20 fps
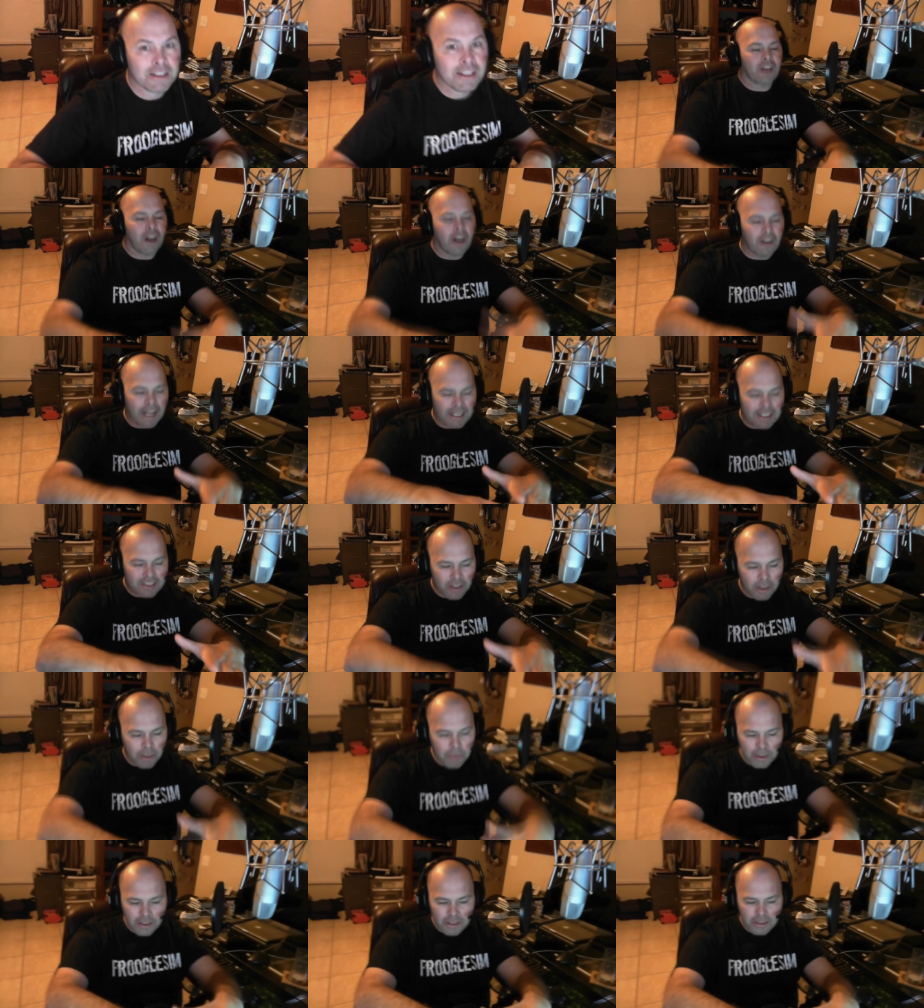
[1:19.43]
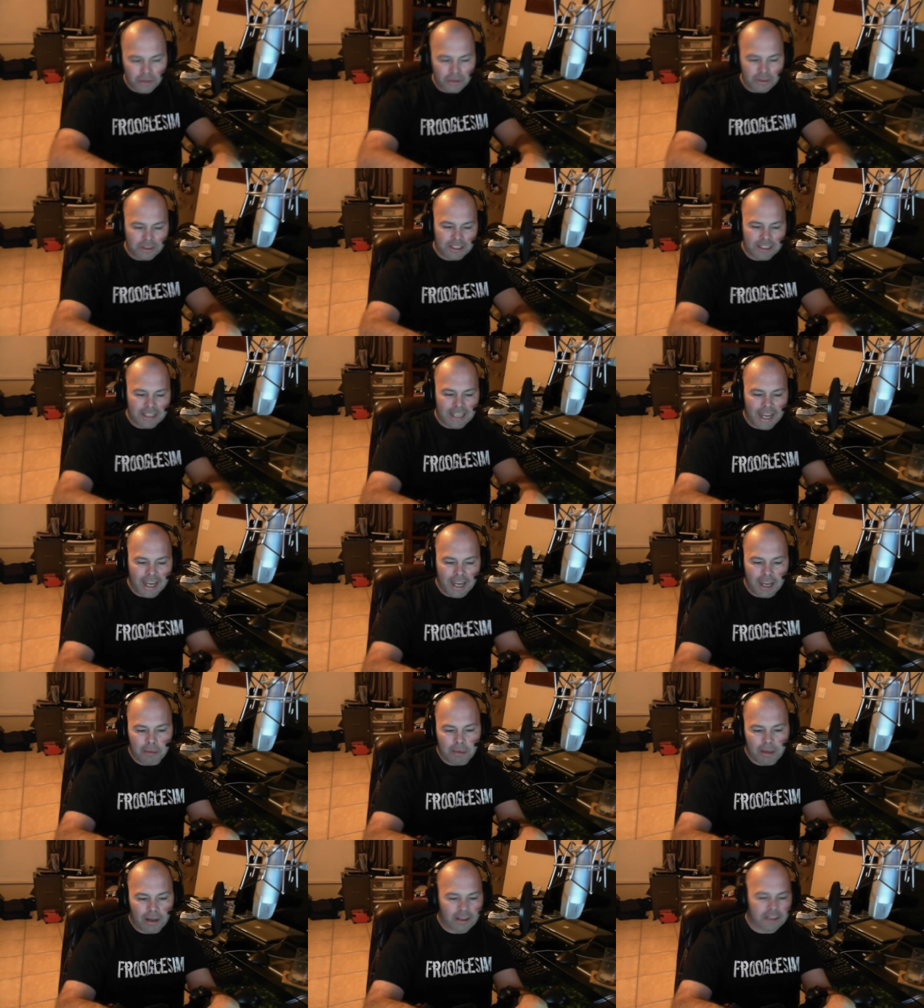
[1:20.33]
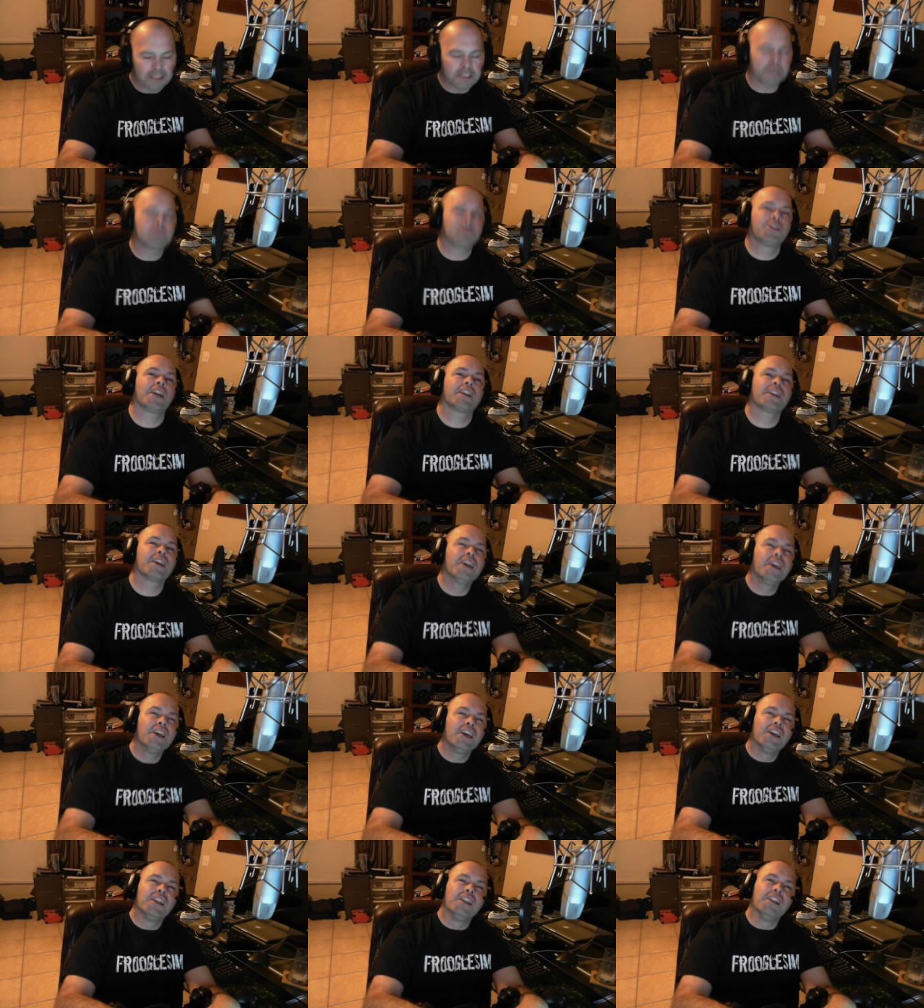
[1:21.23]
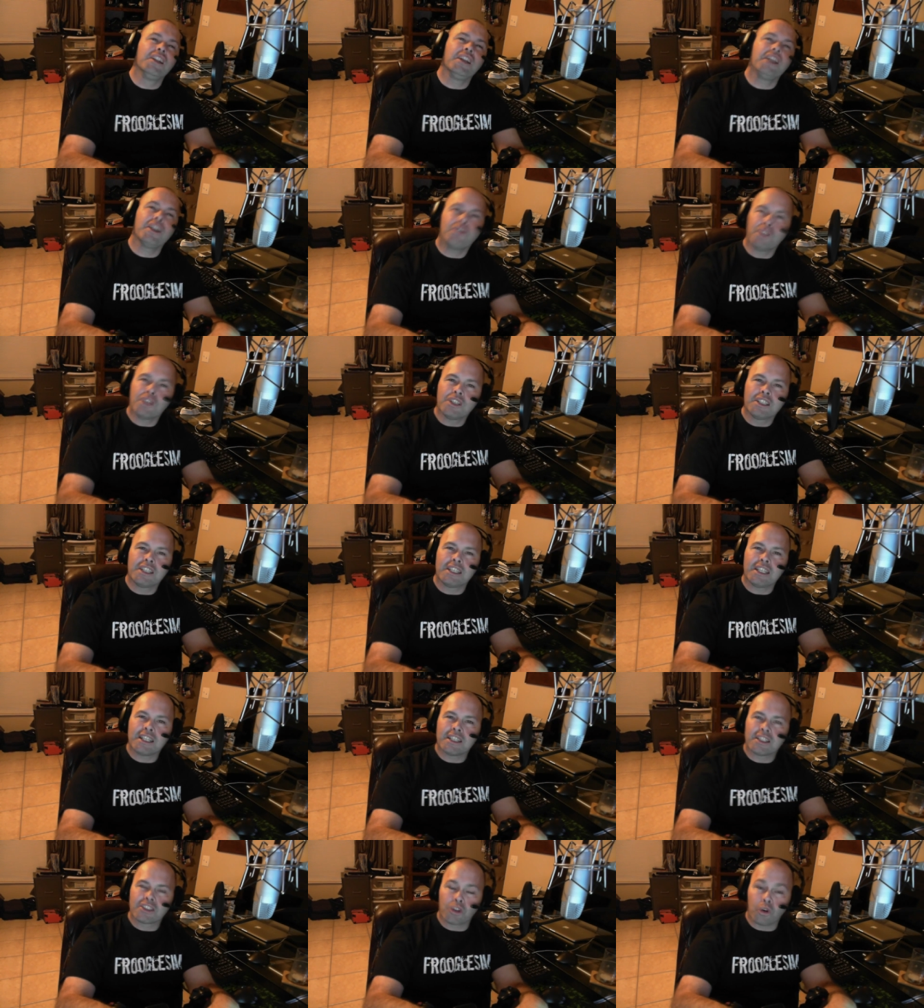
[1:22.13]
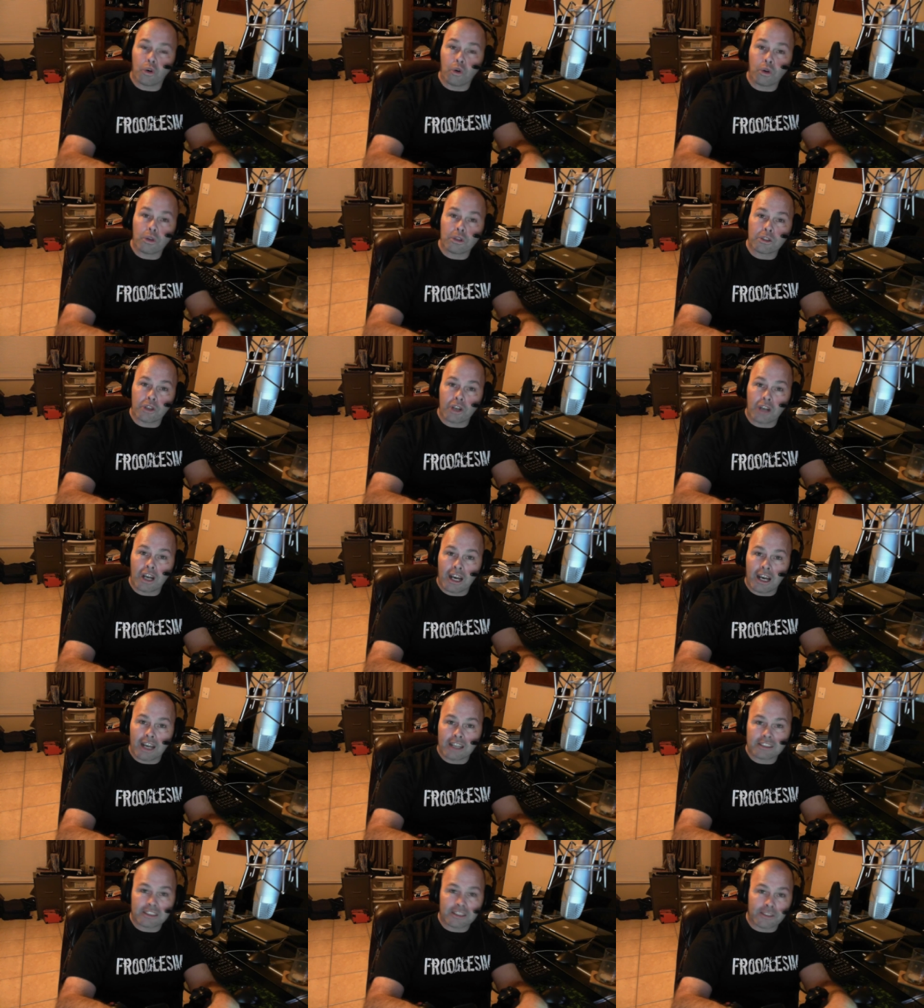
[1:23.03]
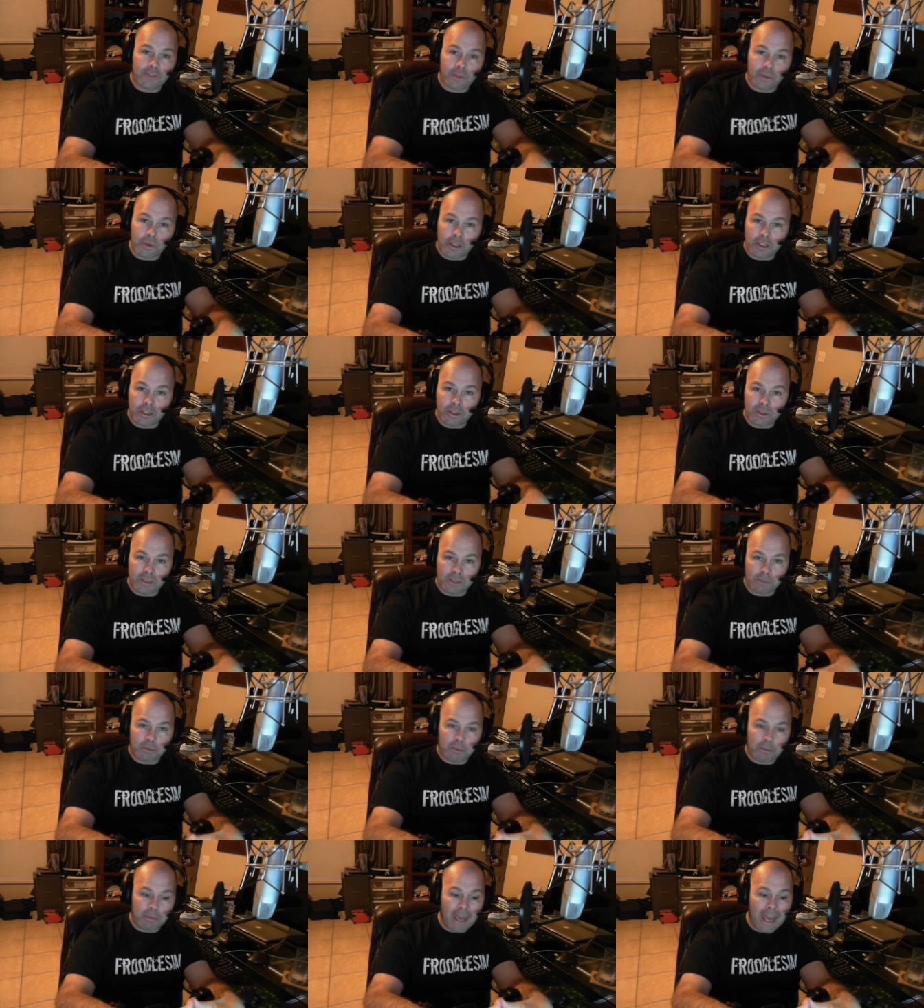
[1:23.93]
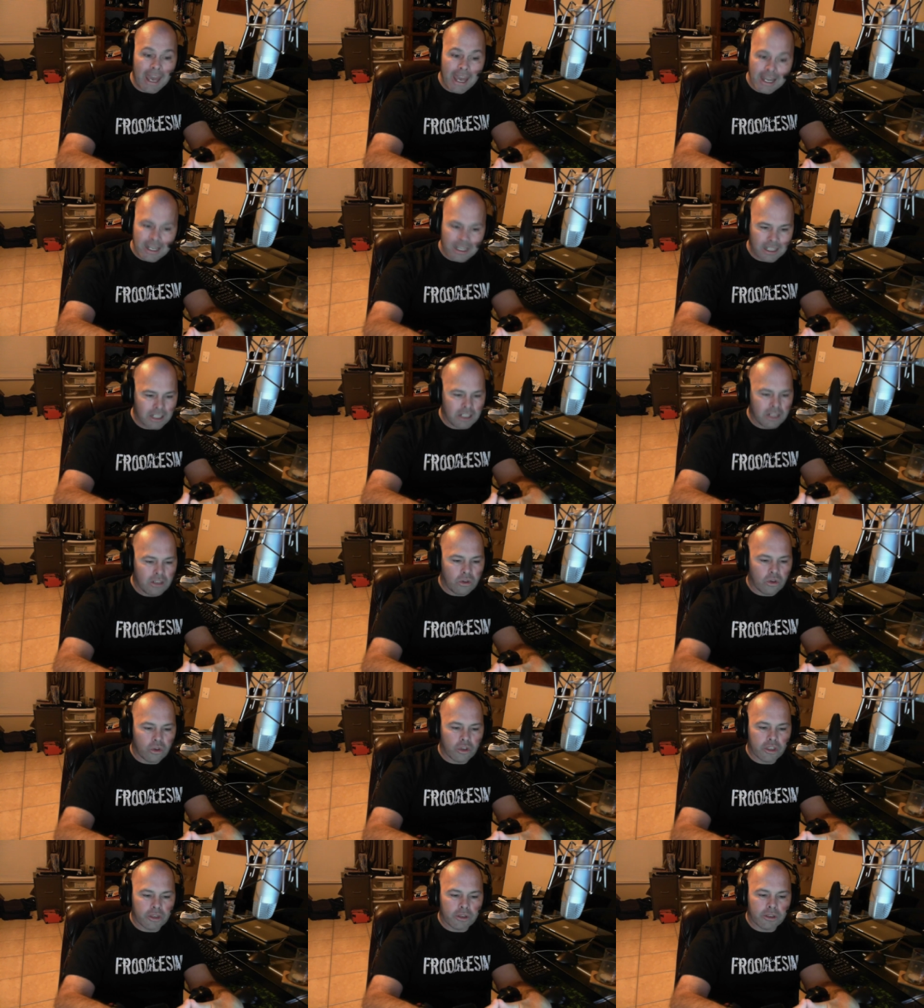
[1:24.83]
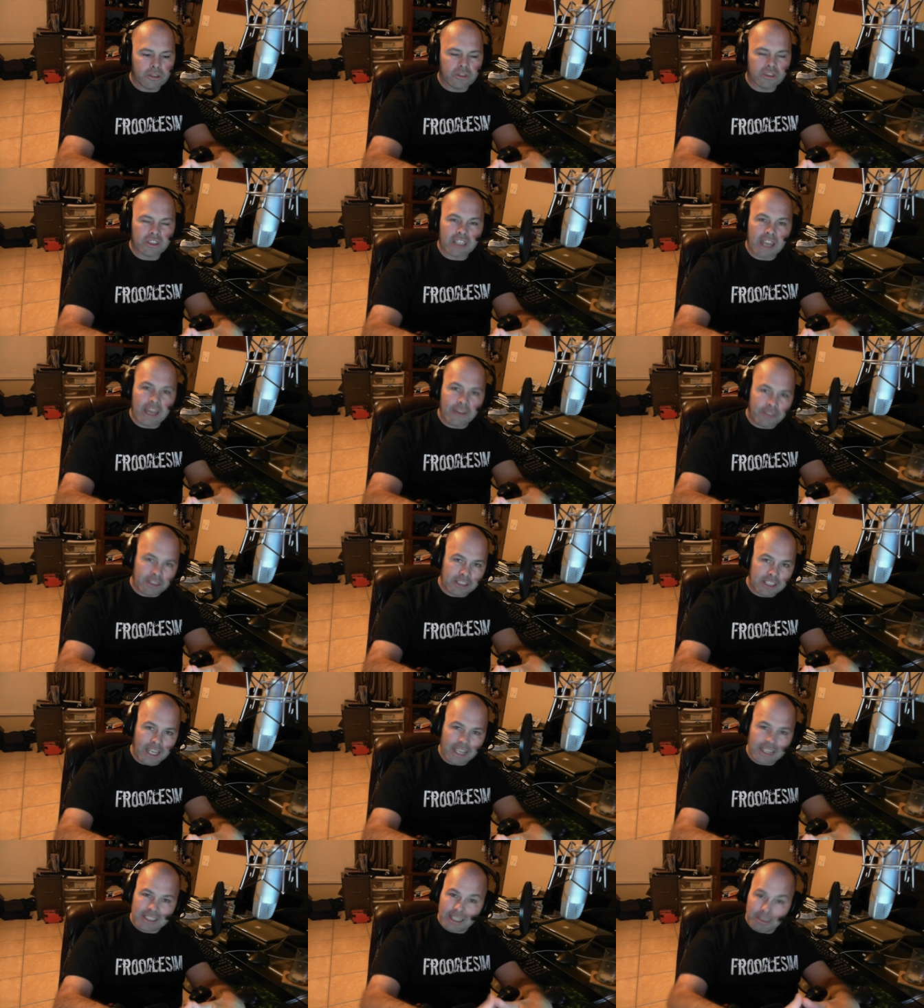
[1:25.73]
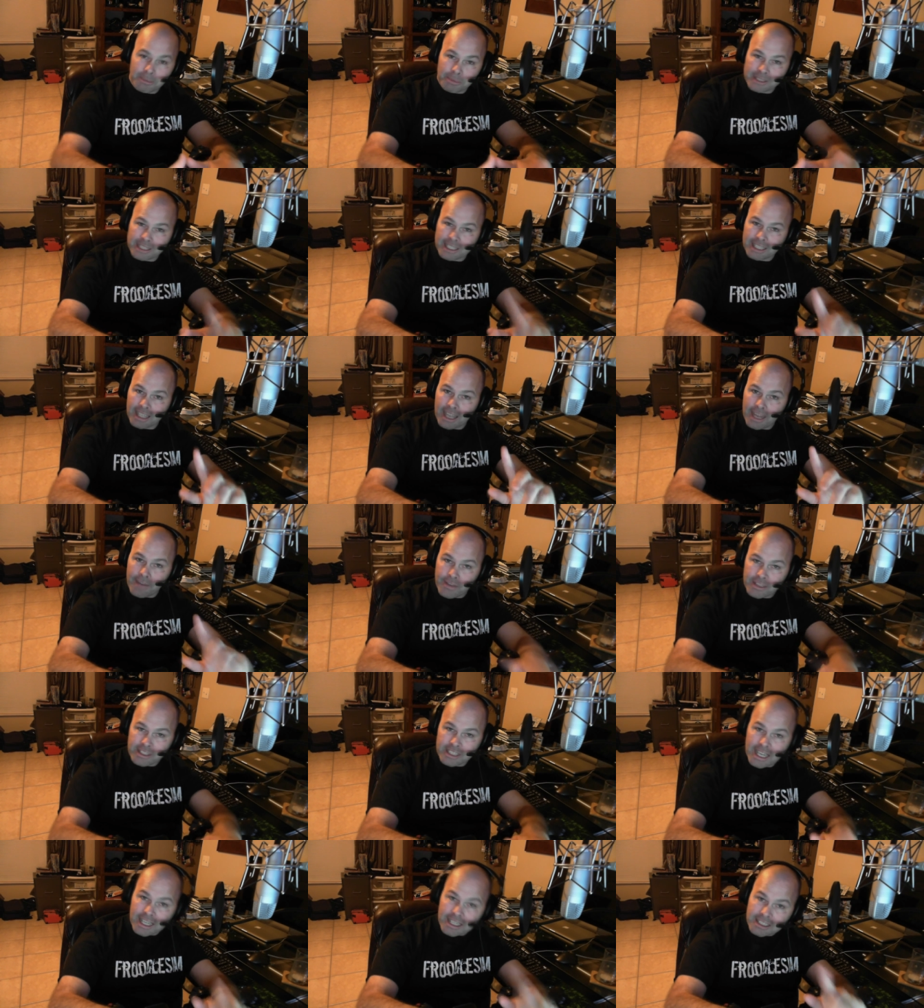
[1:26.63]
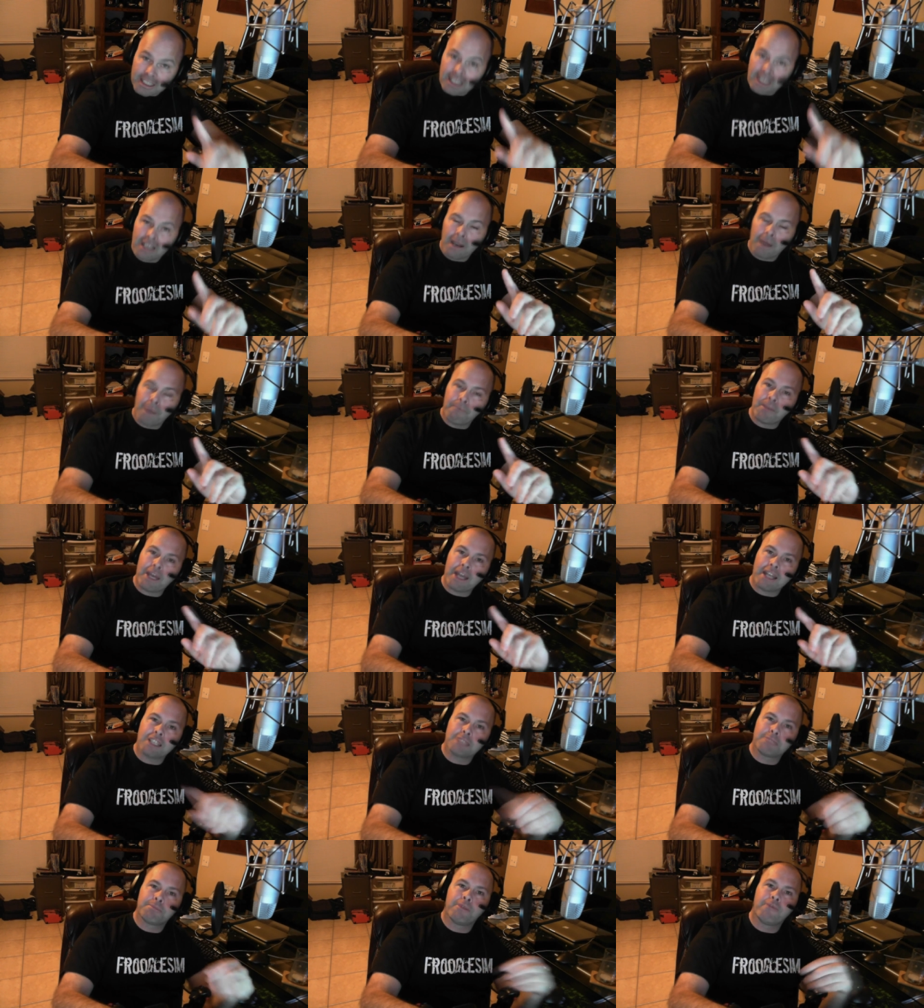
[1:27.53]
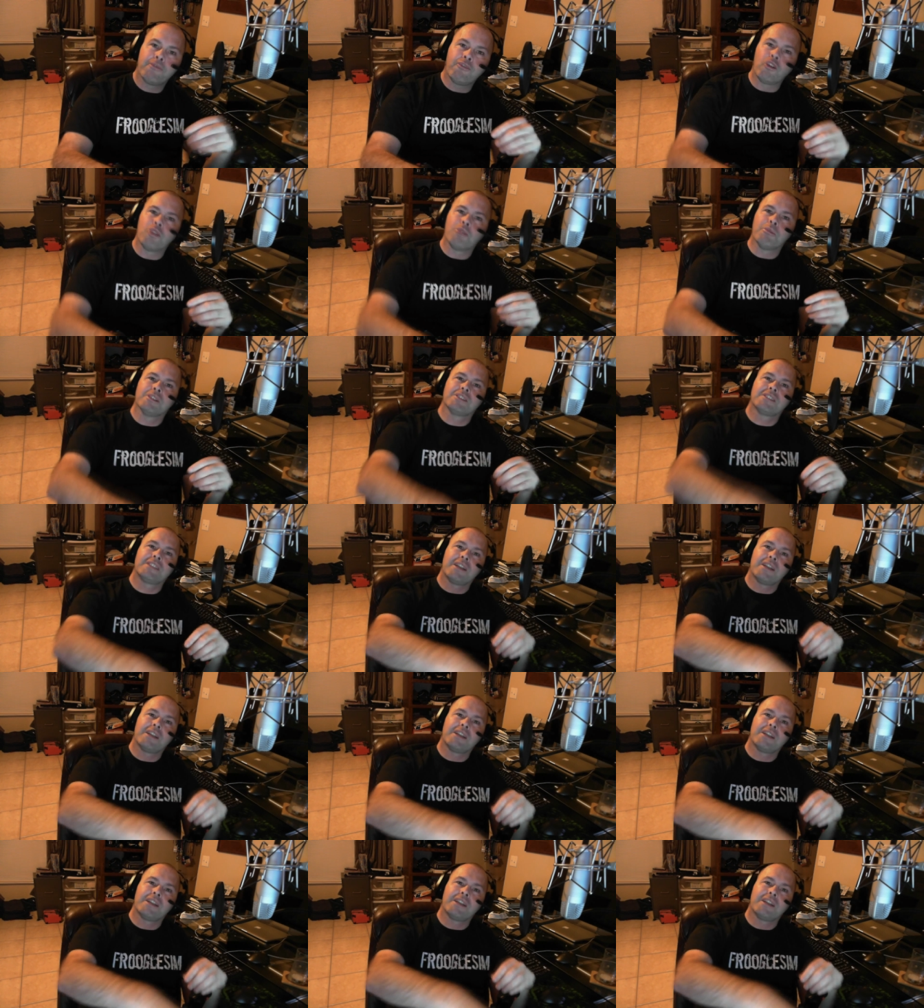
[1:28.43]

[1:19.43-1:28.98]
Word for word: All right, so I want to talk today about a subject near and dear to all your hearts if you are using Prepar3D or you're using FSX, in particular FSX, and that is performance.